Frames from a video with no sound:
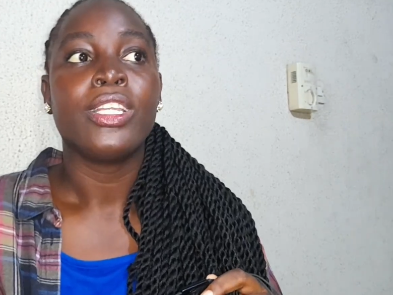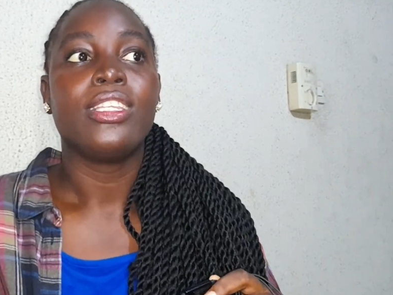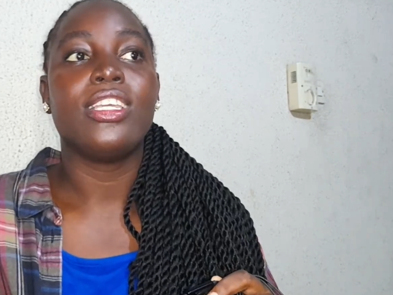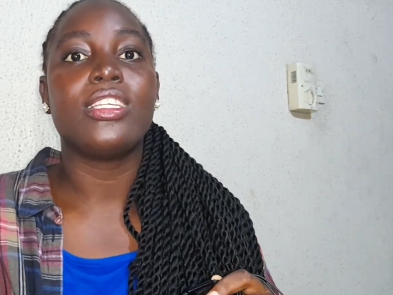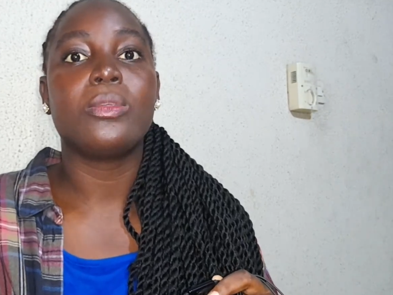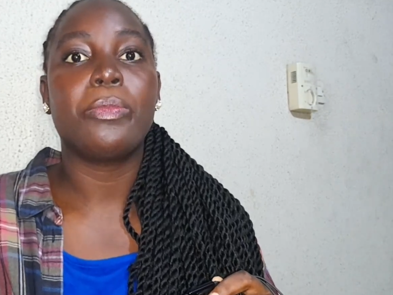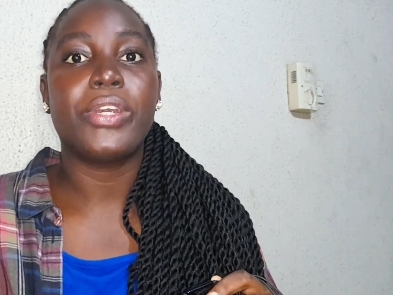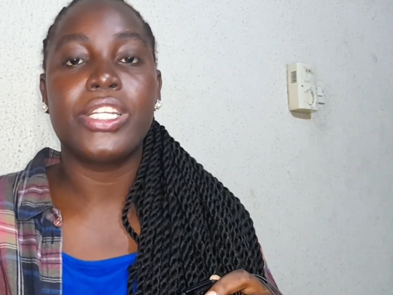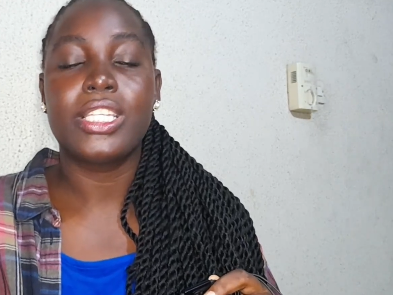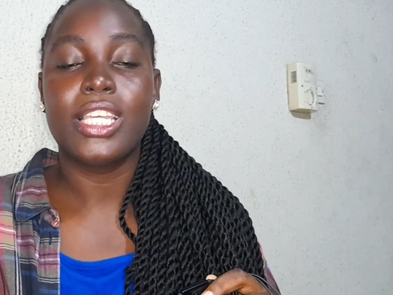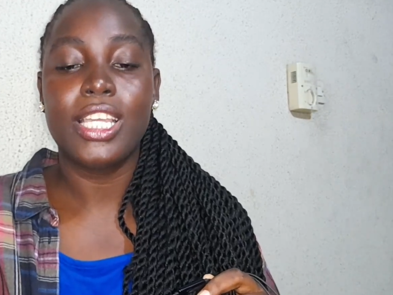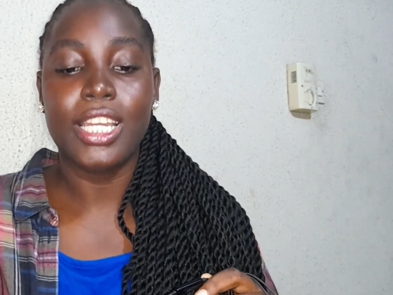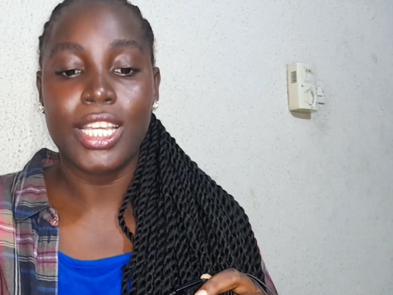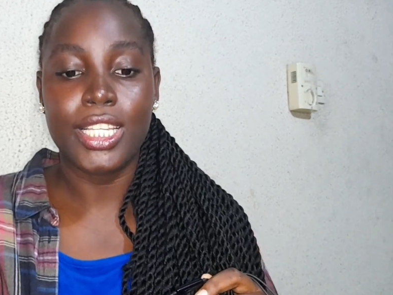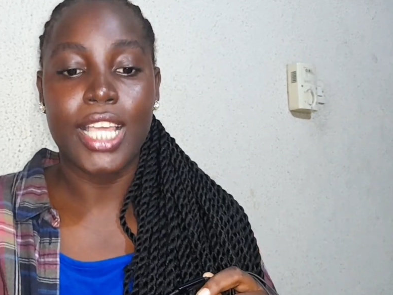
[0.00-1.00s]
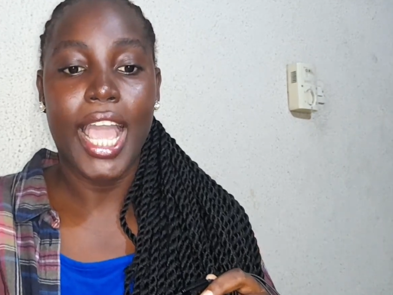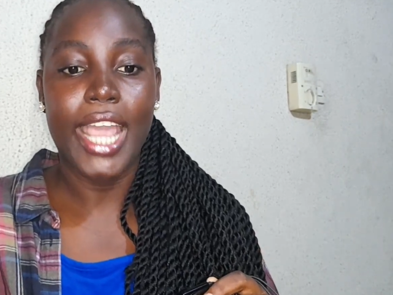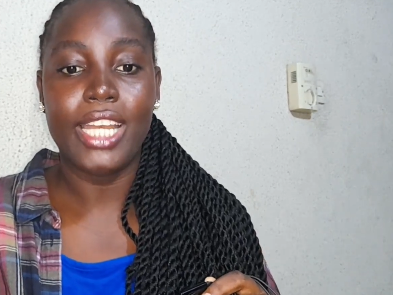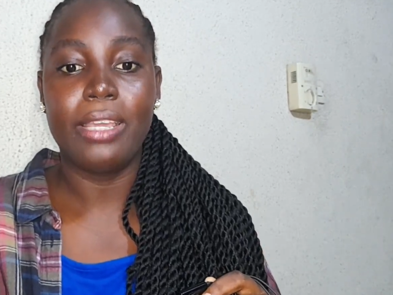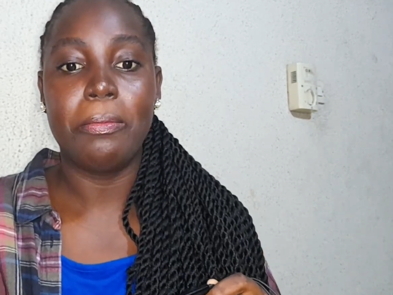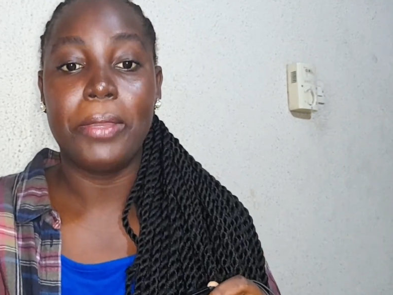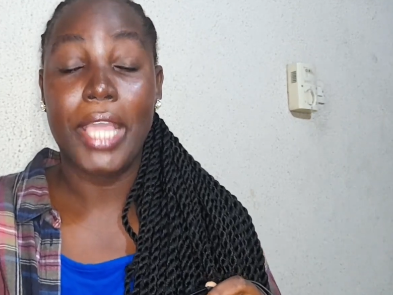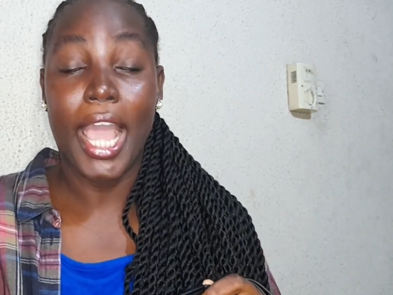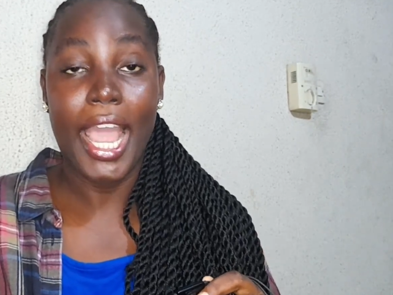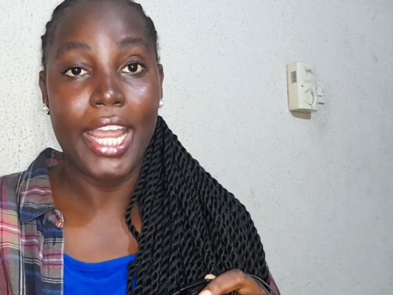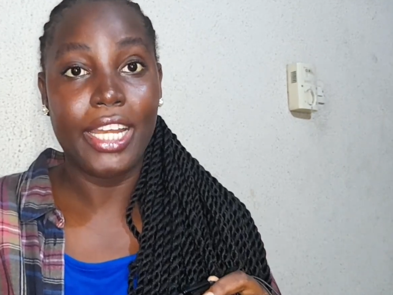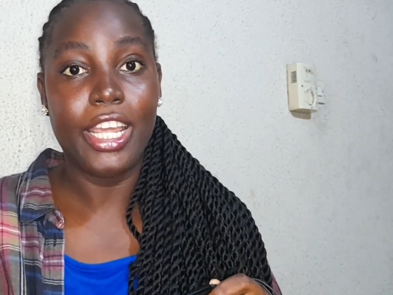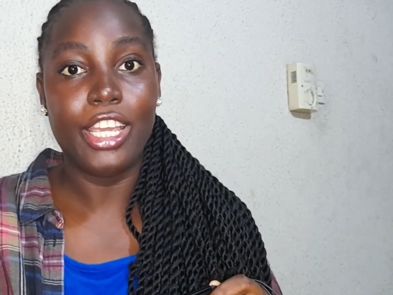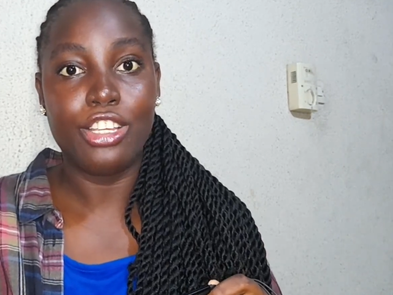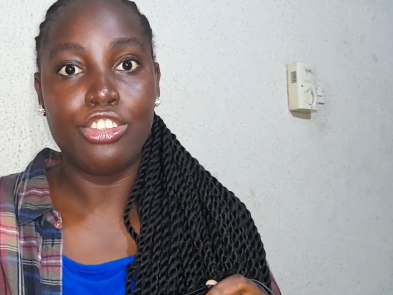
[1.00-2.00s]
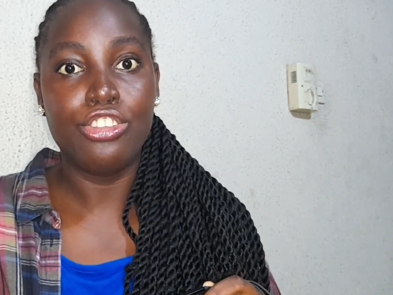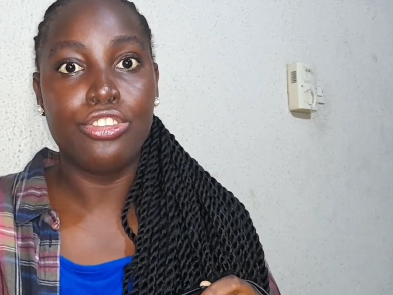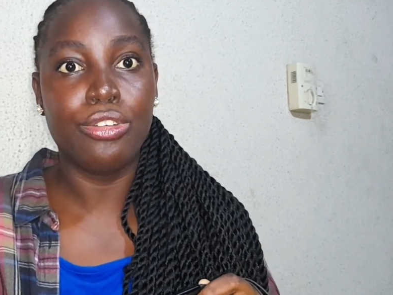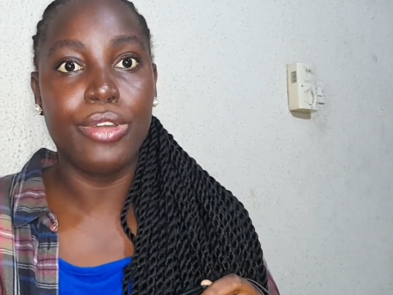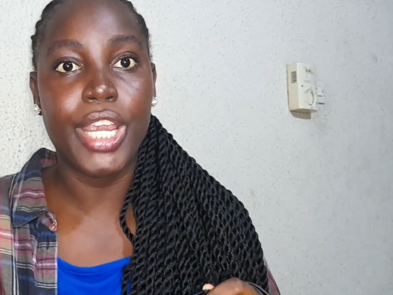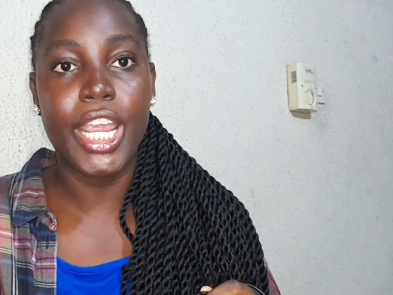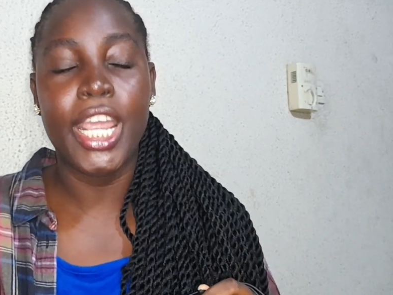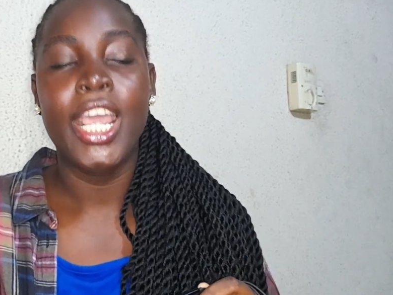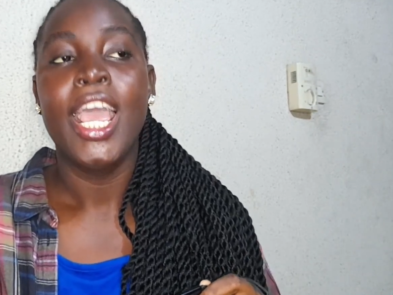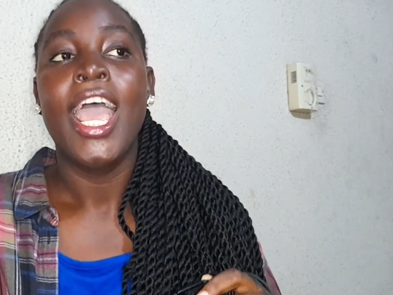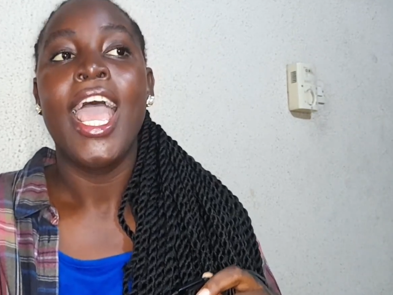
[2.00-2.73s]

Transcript: This person is hiding behind a tree,